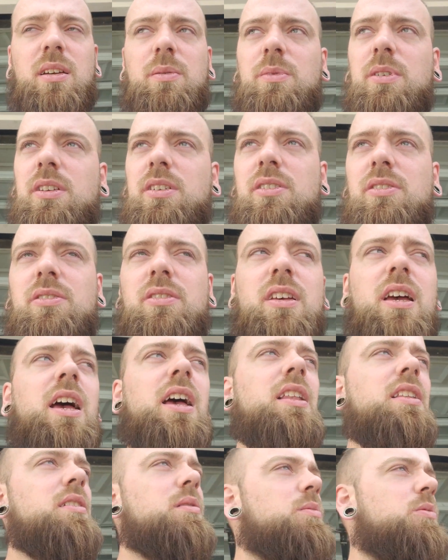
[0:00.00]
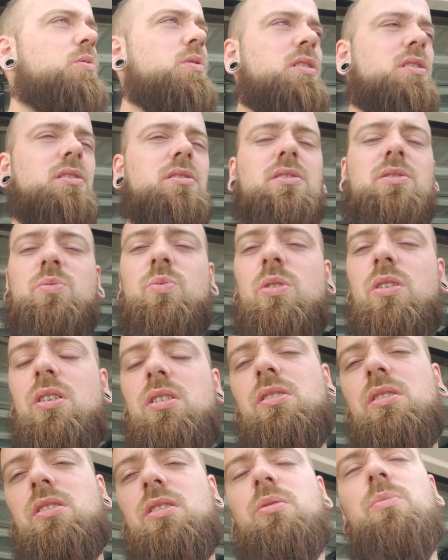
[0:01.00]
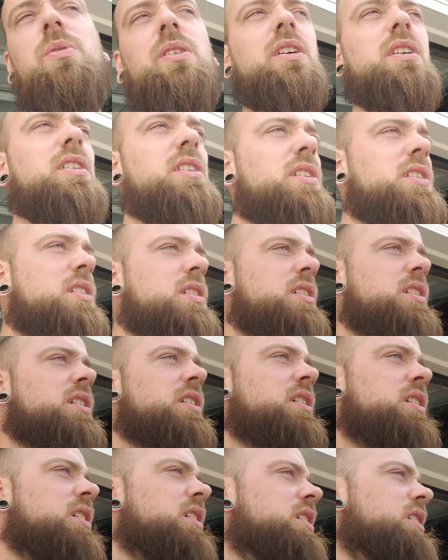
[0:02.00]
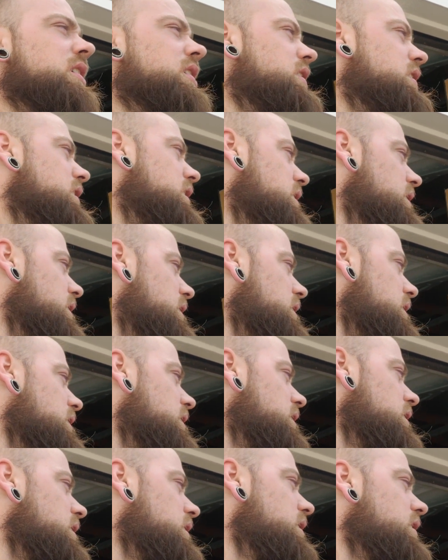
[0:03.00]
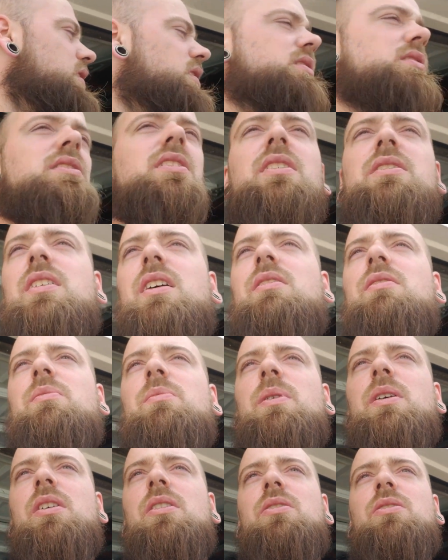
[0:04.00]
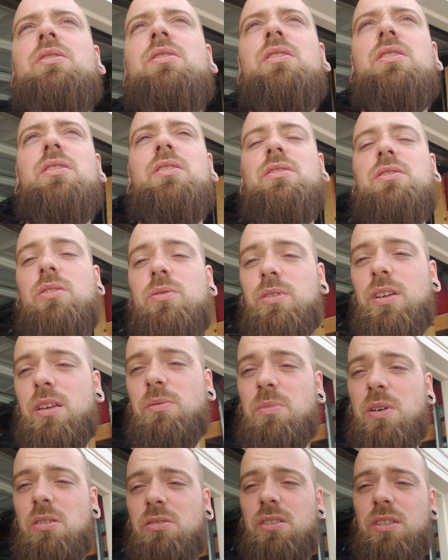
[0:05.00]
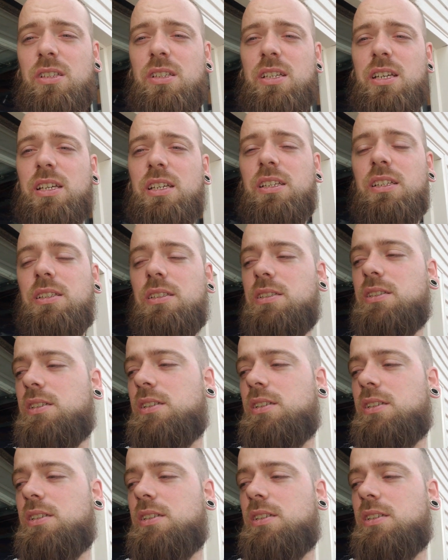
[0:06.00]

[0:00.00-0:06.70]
I'm going to do that, and then I'm going to work on this wall a little bit. It's not time to mow, so we ain't mowing today.